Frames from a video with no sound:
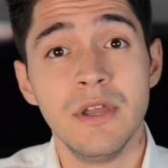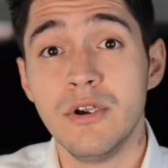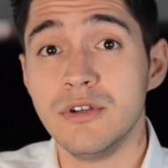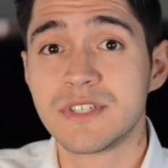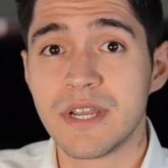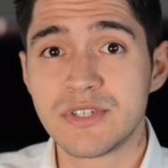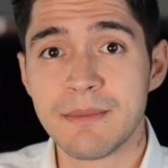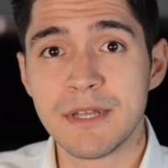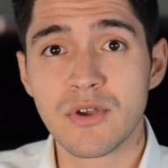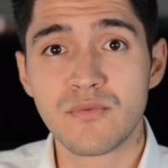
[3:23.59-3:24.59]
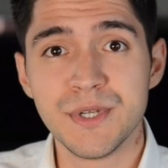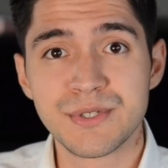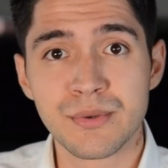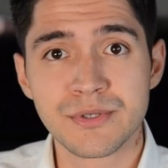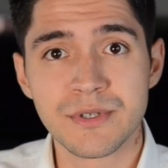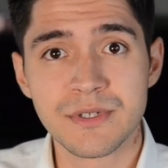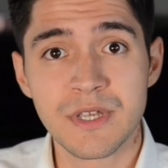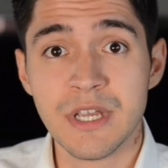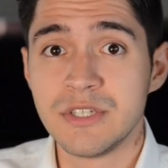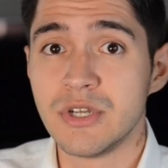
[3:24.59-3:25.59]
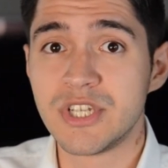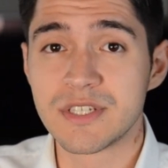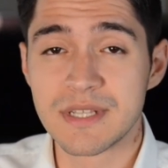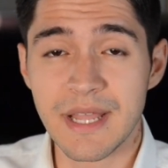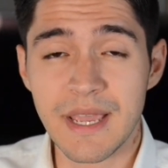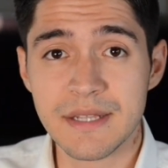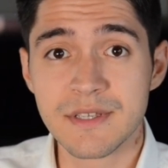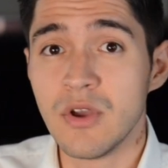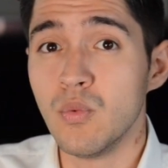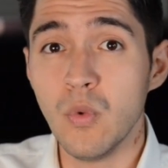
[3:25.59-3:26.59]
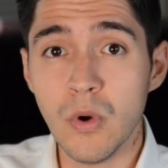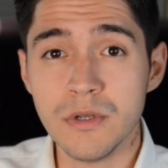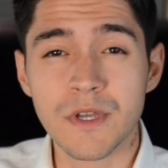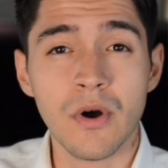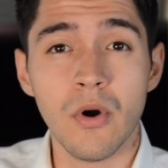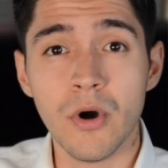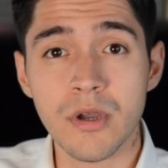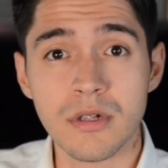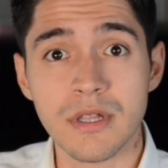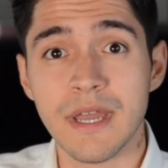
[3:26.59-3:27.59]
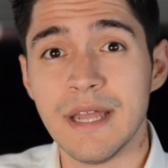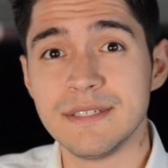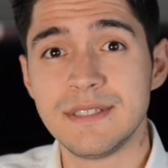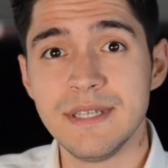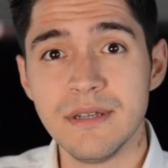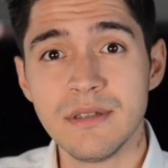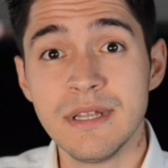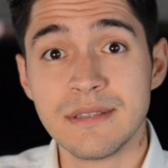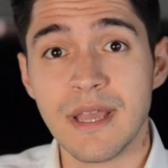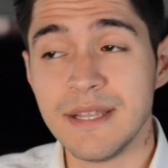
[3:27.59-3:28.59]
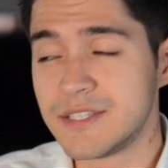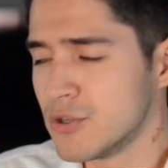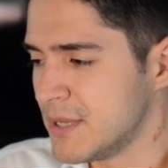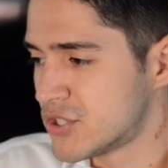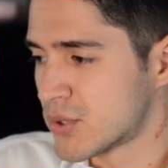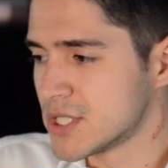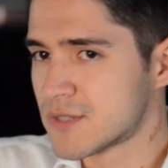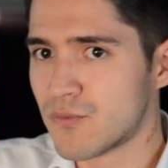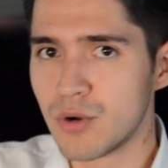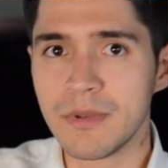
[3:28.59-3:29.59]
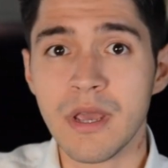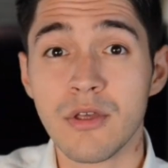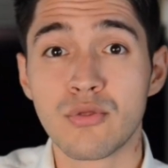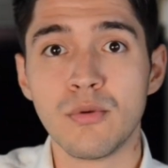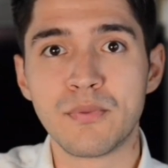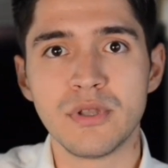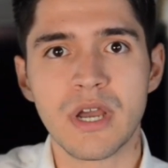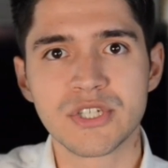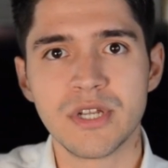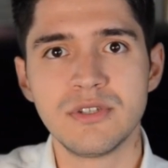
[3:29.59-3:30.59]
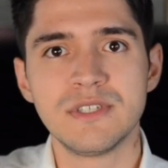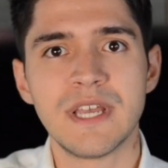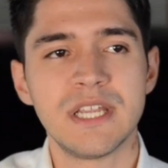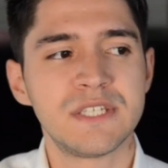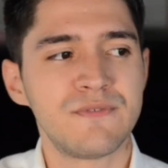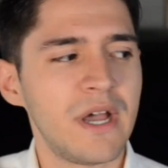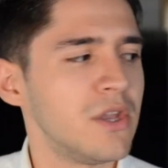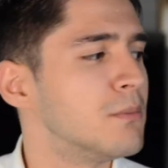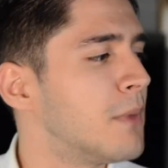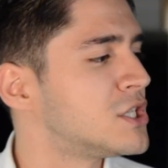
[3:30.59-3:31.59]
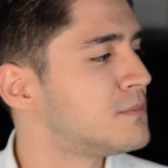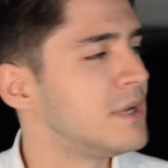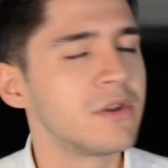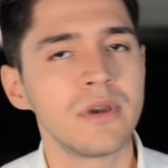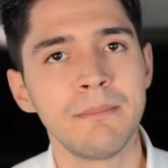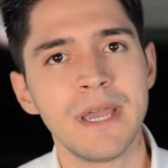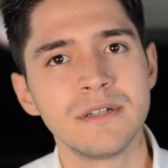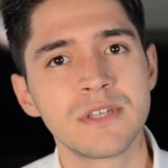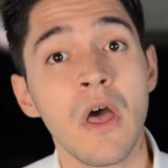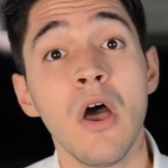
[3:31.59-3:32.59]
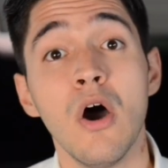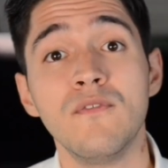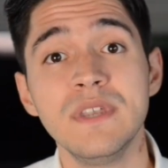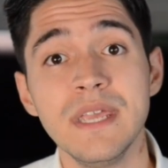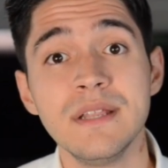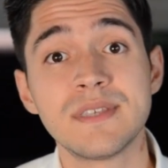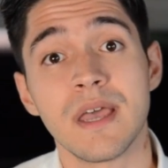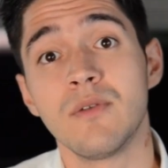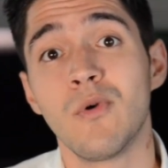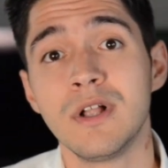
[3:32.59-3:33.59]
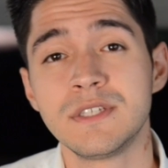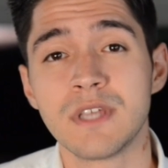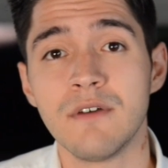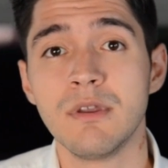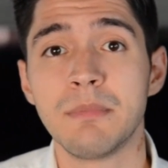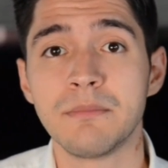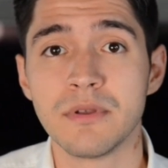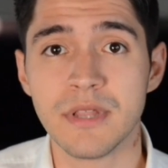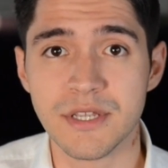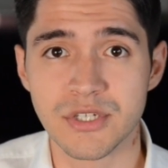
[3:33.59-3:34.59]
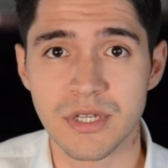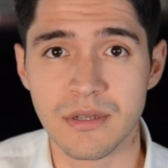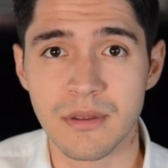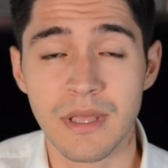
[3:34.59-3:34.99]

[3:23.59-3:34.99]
A scarce amount of resources, such as land, wood, oil, and steel, that needs to be transformed through production to satisfy a much bigger amount of needs and wants of the population.